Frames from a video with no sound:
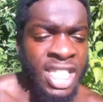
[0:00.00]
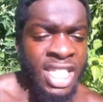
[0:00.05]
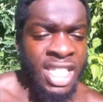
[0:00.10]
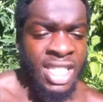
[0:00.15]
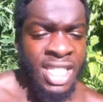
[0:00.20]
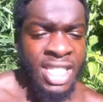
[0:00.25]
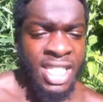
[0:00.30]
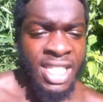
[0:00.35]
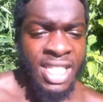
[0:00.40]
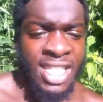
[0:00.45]

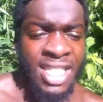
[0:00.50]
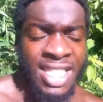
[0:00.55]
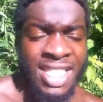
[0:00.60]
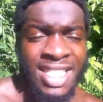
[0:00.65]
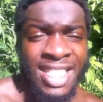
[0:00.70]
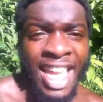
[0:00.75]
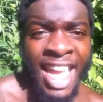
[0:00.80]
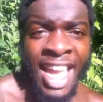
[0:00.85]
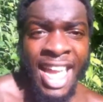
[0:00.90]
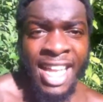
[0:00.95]
This
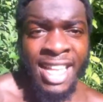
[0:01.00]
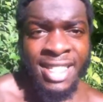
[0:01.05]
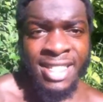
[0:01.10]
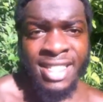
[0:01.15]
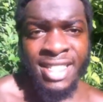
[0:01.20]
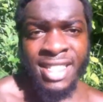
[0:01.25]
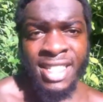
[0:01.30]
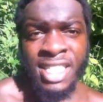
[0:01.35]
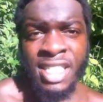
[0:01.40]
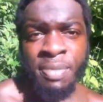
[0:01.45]

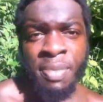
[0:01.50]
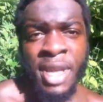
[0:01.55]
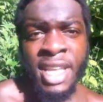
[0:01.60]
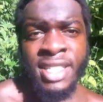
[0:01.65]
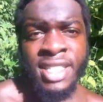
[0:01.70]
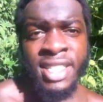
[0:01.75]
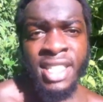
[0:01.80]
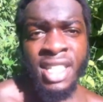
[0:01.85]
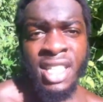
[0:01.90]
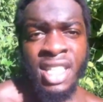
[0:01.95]
stance is
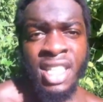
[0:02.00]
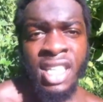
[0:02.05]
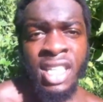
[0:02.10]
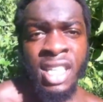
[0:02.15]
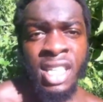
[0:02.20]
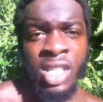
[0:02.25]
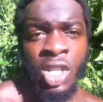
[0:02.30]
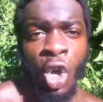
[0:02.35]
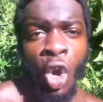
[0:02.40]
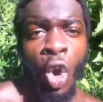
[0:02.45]

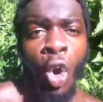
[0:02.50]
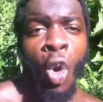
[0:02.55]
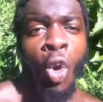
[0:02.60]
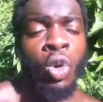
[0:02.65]
basically the